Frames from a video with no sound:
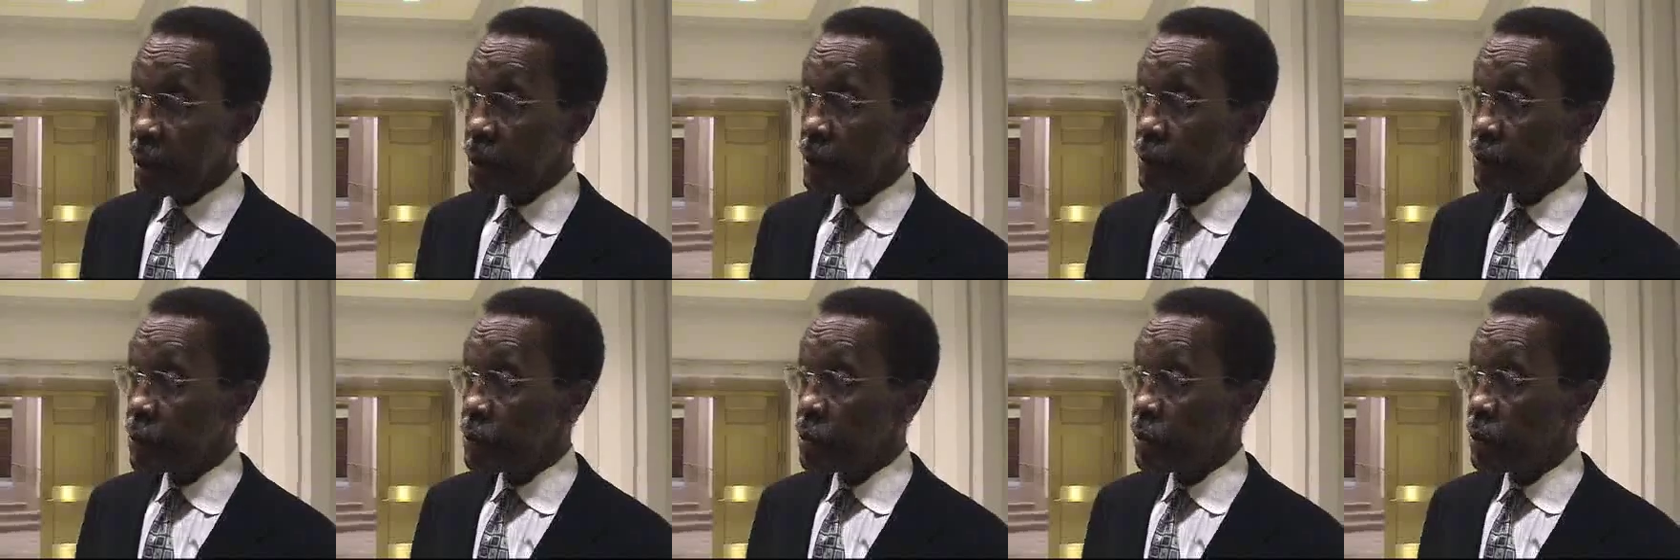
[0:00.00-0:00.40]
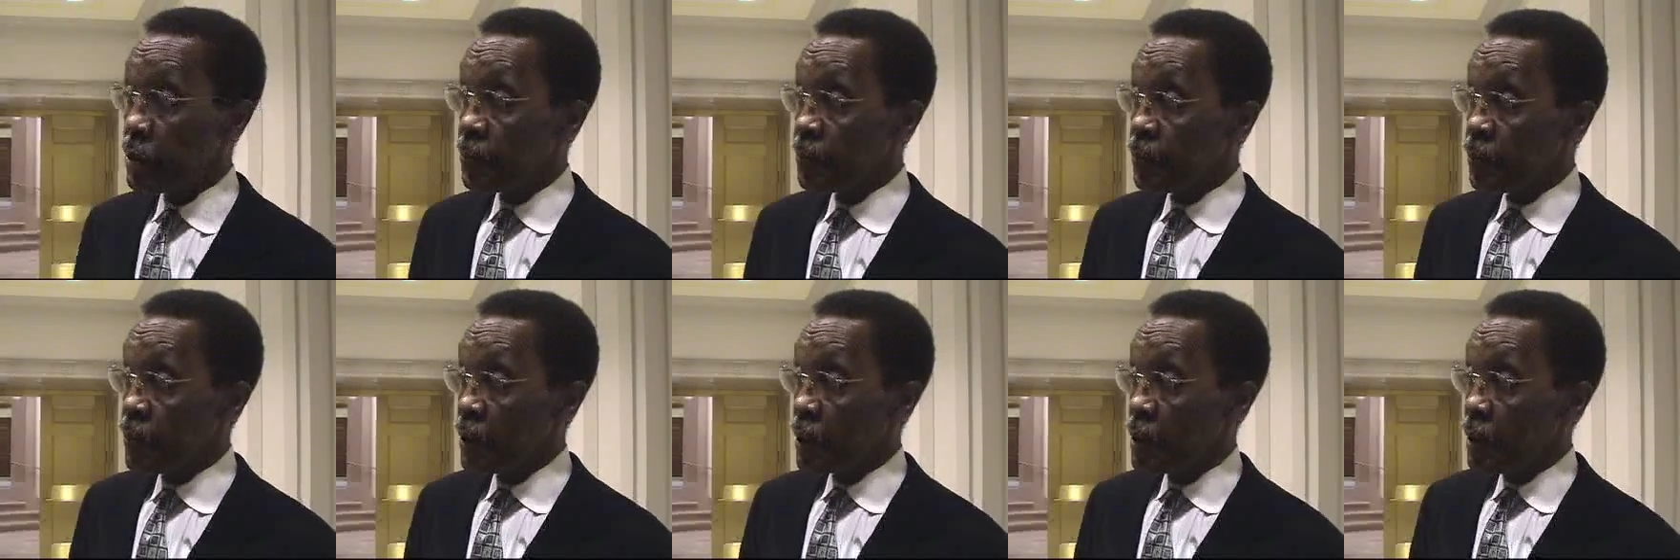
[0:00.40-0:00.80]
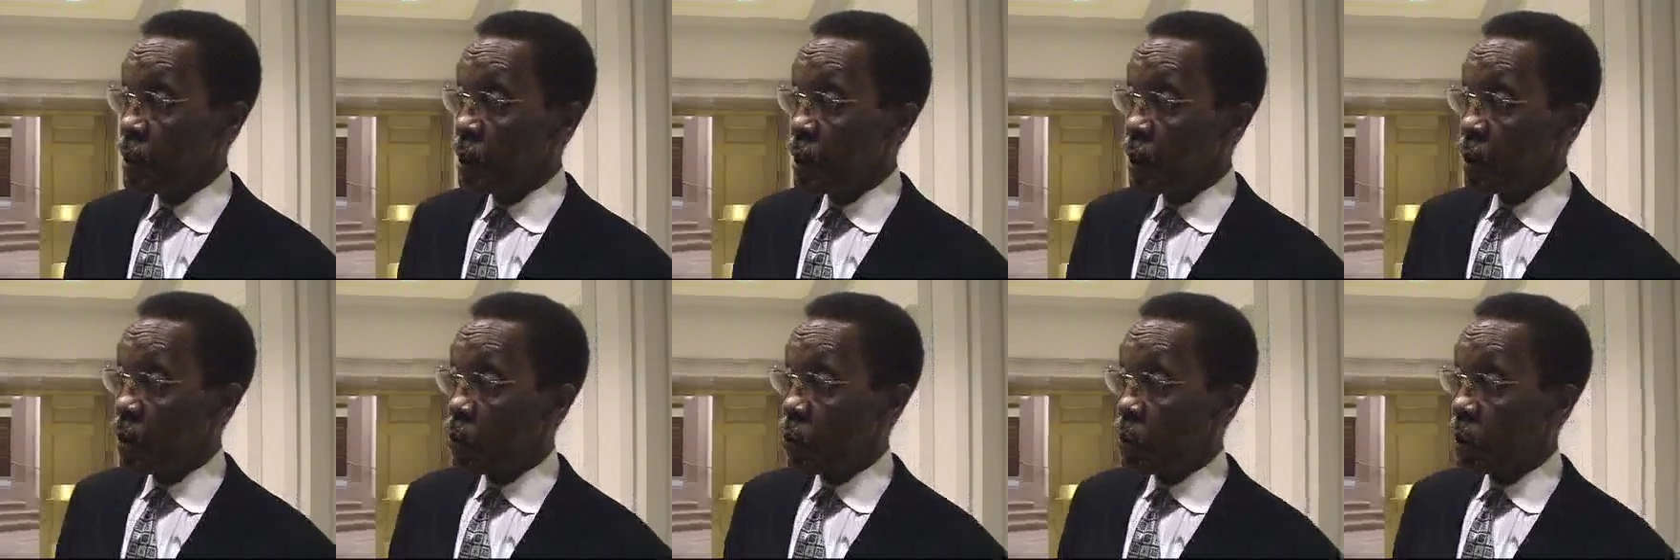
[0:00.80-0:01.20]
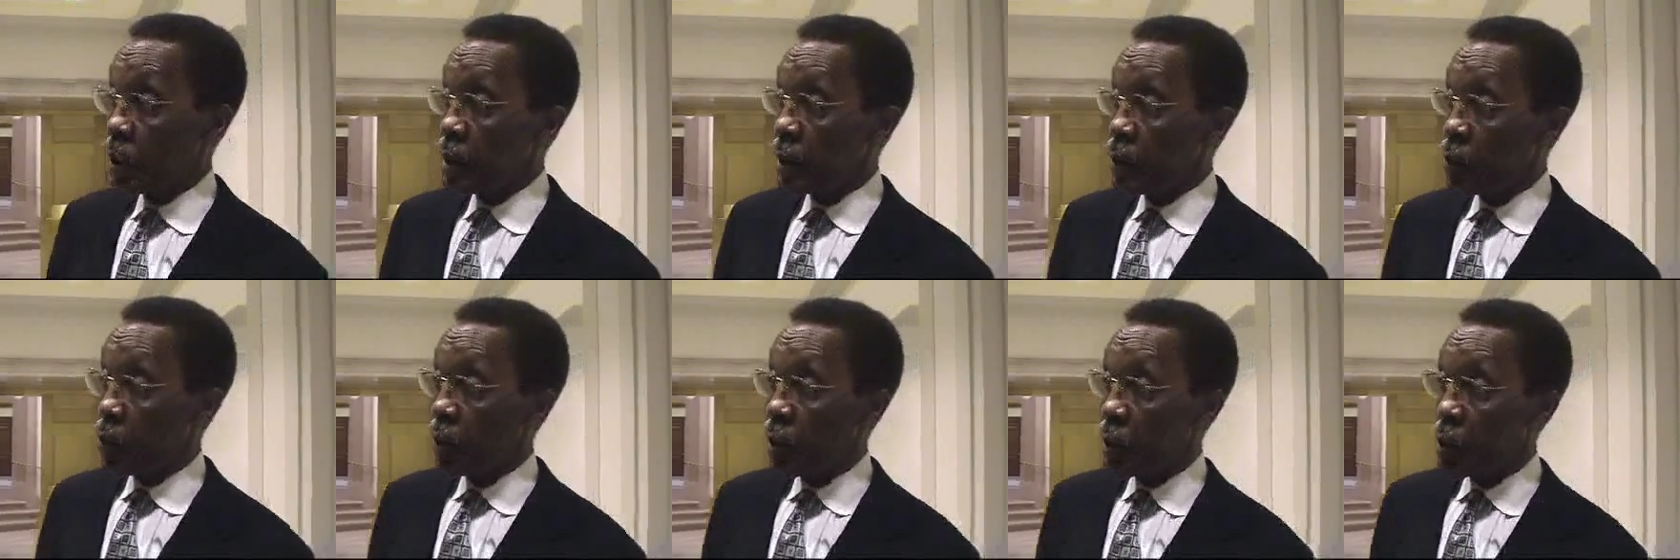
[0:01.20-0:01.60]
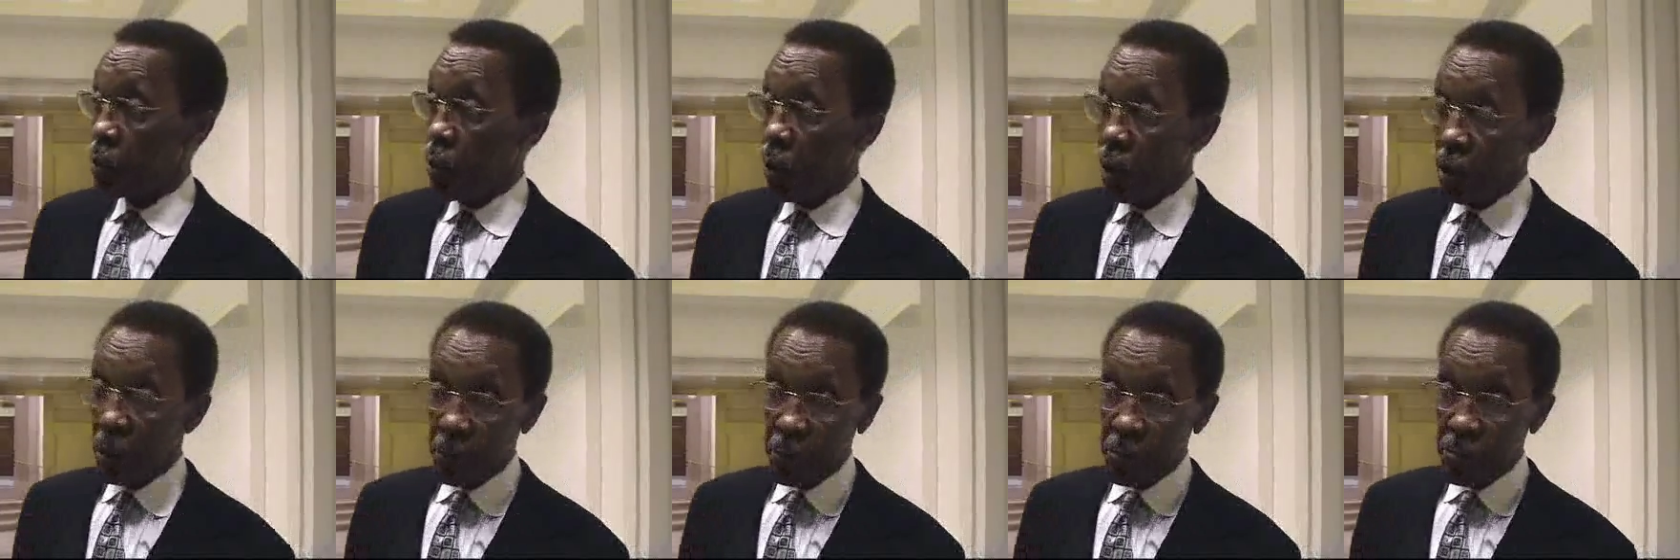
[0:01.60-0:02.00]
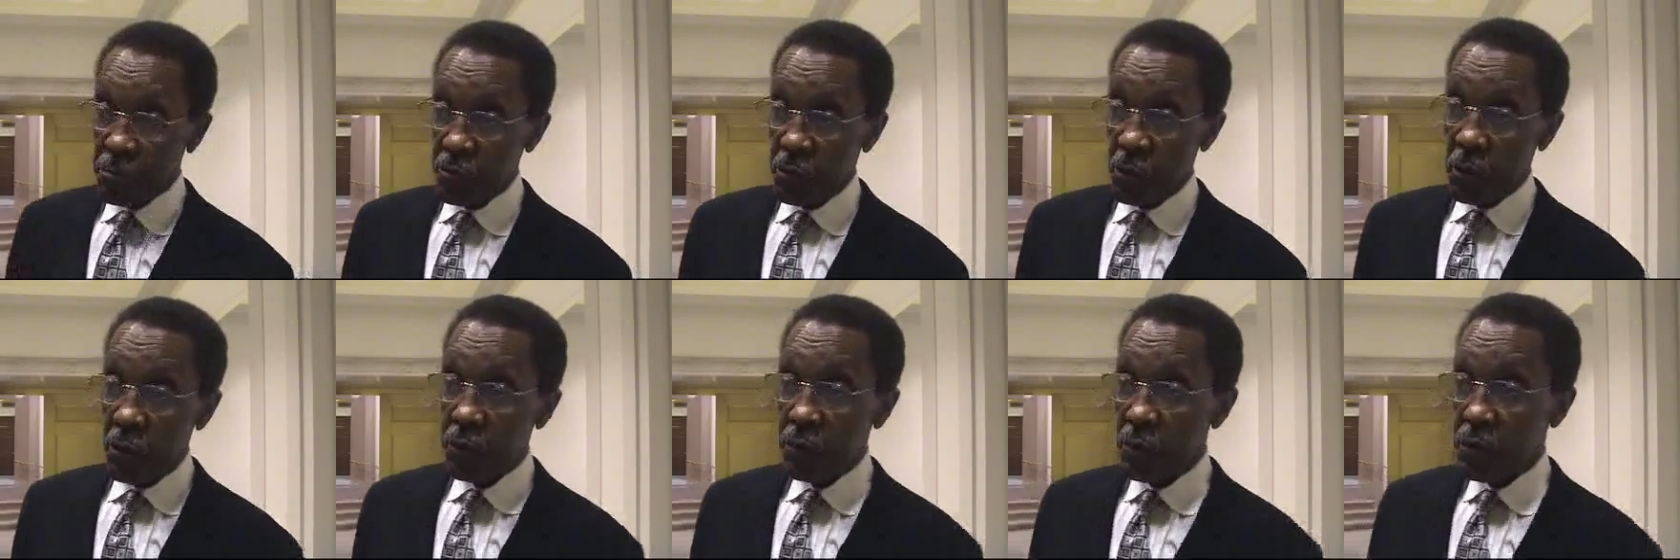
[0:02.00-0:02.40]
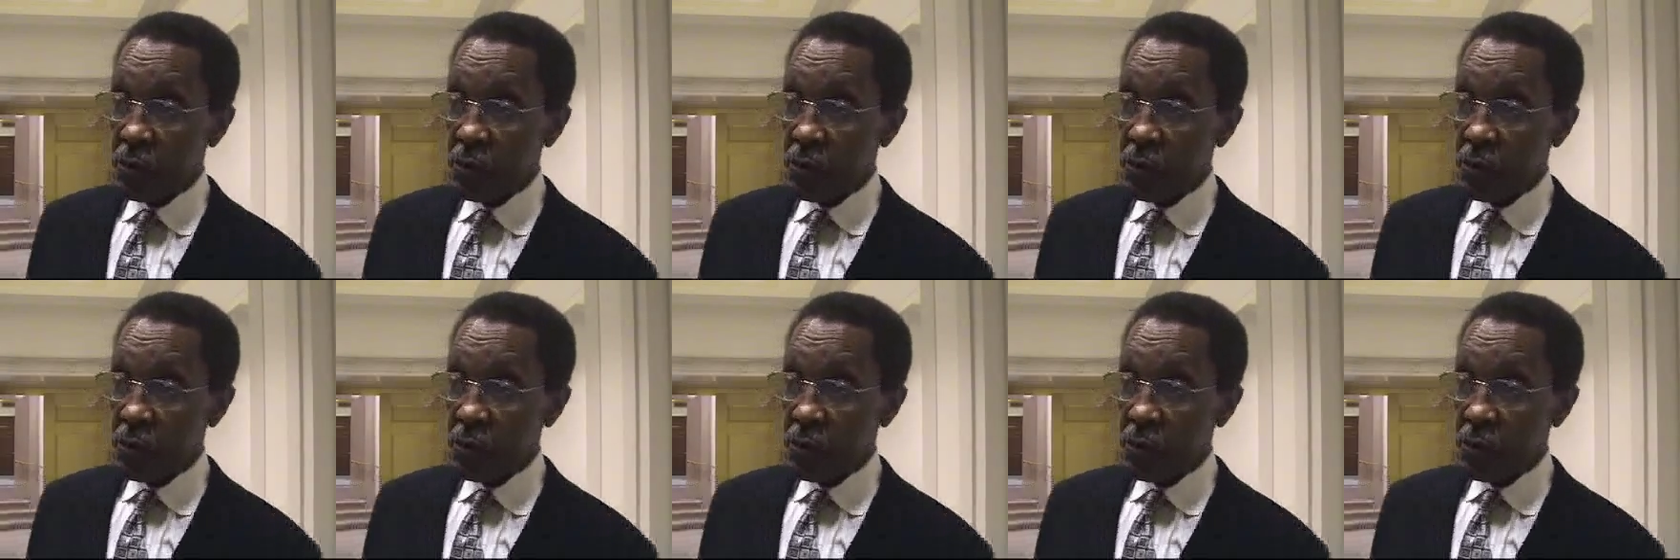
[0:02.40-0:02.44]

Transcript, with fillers: is we, we want to preserve